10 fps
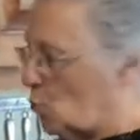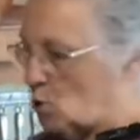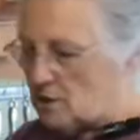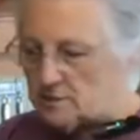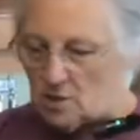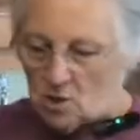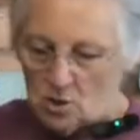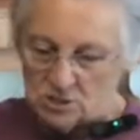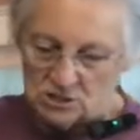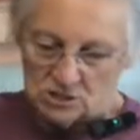one
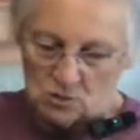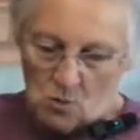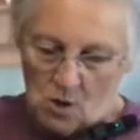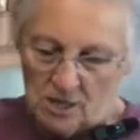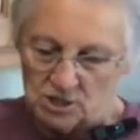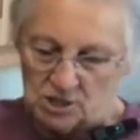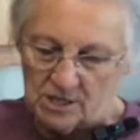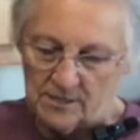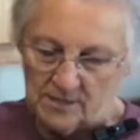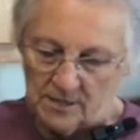large squash
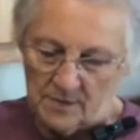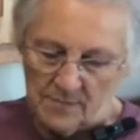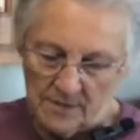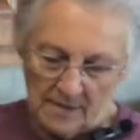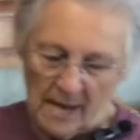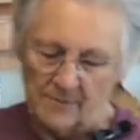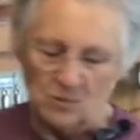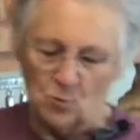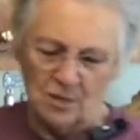cut up. I mean,